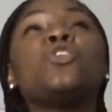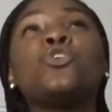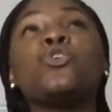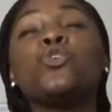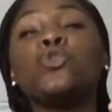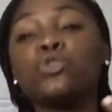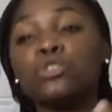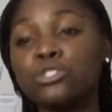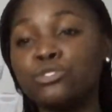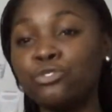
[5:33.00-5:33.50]

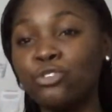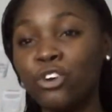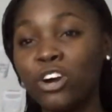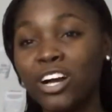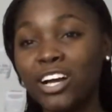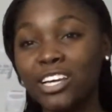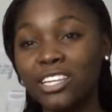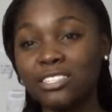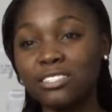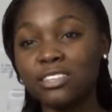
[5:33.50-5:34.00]
lose
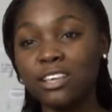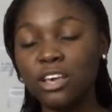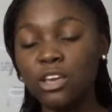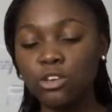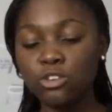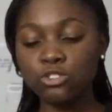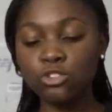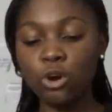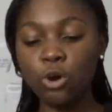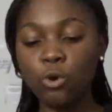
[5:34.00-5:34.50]
focus.
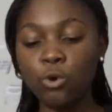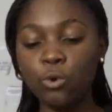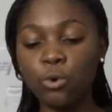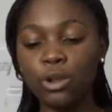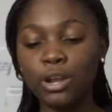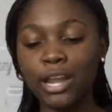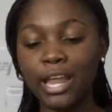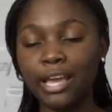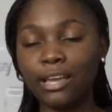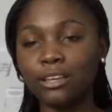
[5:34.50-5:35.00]
So
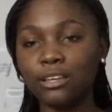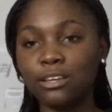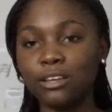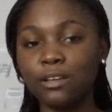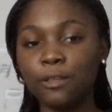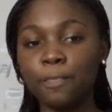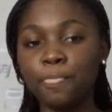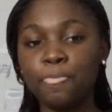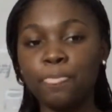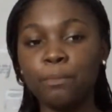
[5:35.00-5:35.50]
like
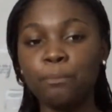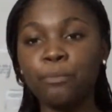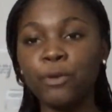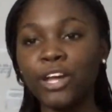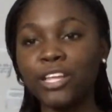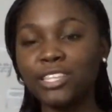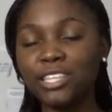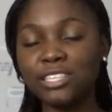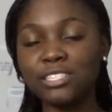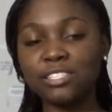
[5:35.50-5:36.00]

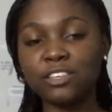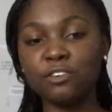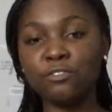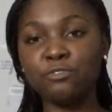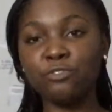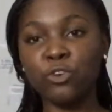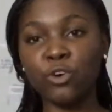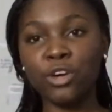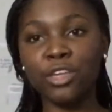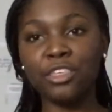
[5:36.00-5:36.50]
practicing
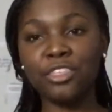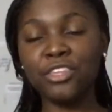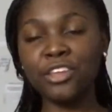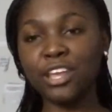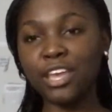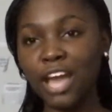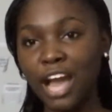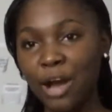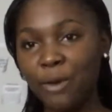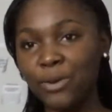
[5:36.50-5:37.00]
for
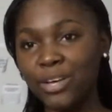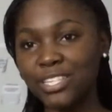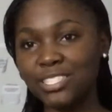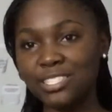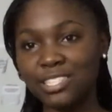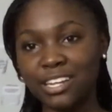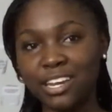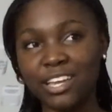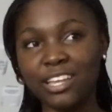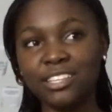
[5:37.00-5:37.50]
3 hours
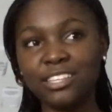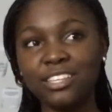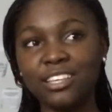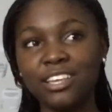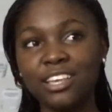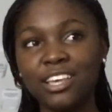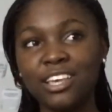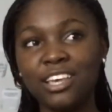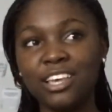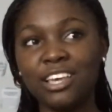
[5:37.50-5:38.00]
straight
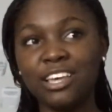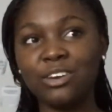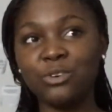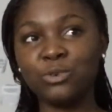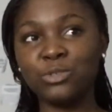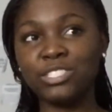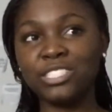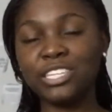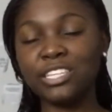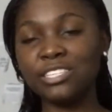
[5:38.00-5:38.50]

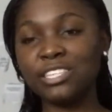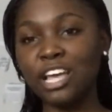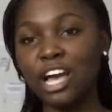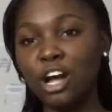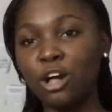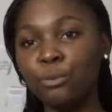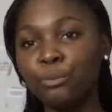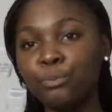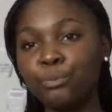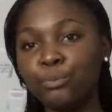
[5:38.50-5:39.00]
will just
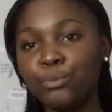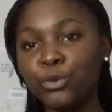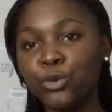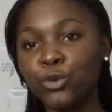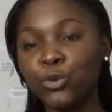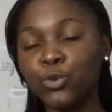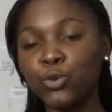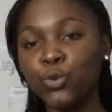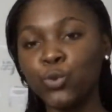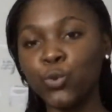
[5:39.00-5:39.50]
help
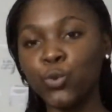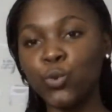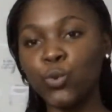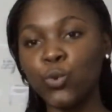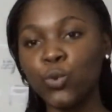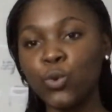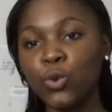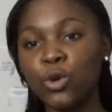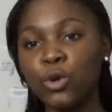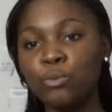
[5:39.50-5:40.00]
you
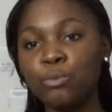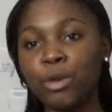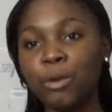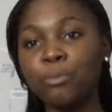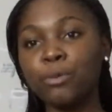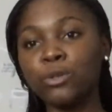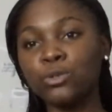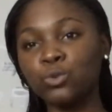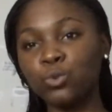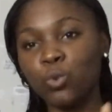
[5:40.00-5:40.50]
to be
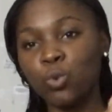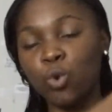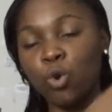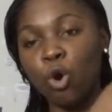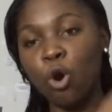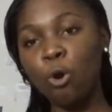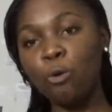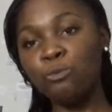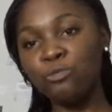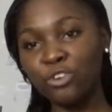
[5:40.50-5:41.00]
able to
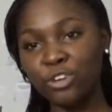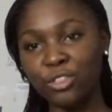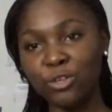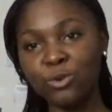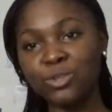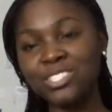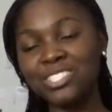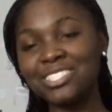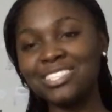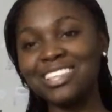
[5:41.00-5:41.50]
cope for
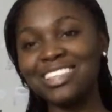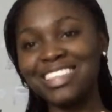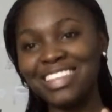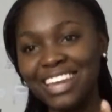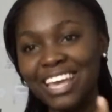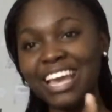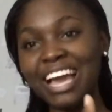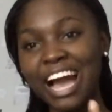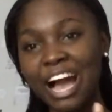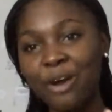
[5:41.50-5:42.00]
those
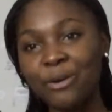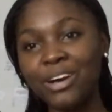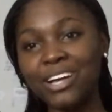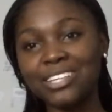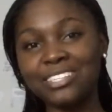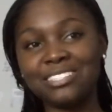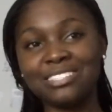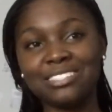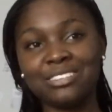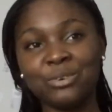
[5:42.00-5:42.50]
3
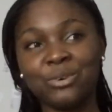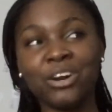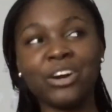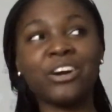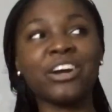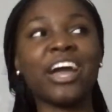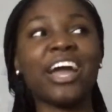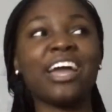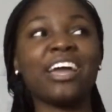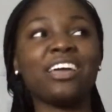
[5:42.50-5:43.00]
hours
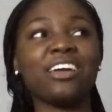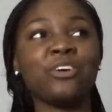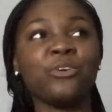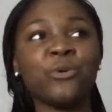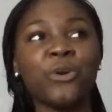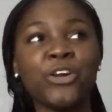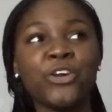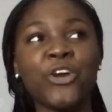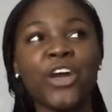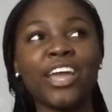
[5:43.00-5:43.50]
where
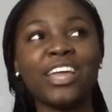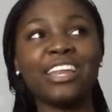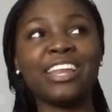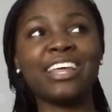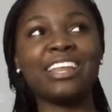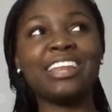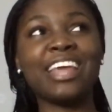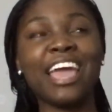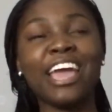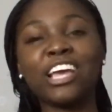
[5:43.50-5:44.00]
you're in
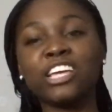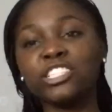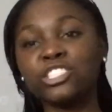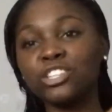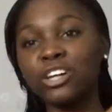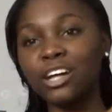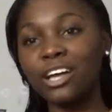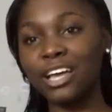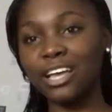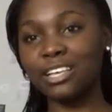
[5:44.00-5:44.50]
an
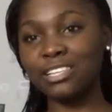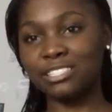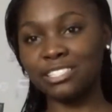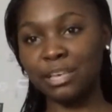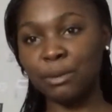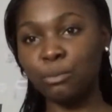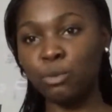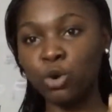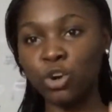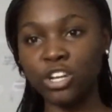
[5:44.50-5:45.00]
actual
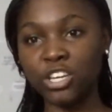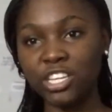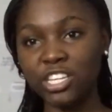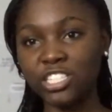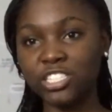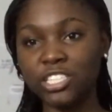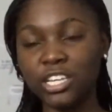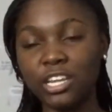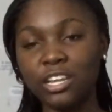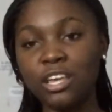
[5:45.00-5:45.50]
exam
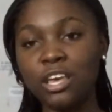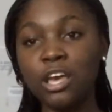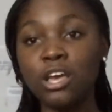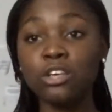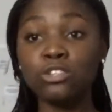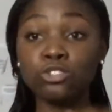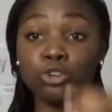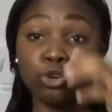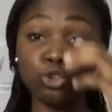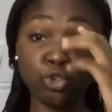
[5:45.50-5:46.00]
condition.
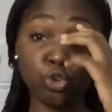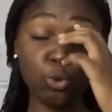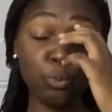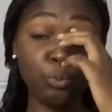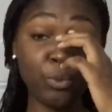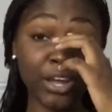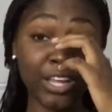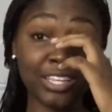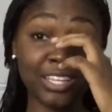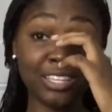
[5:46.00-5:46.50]
So do
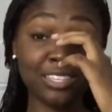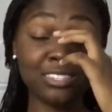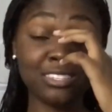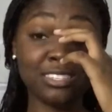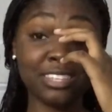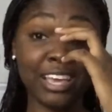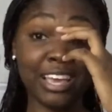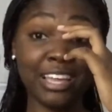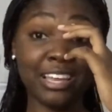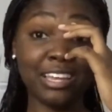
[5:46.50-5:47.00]

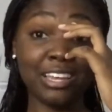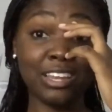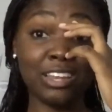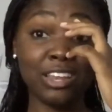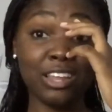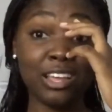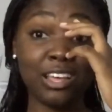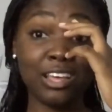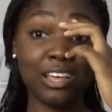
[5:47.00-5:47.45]
practice, and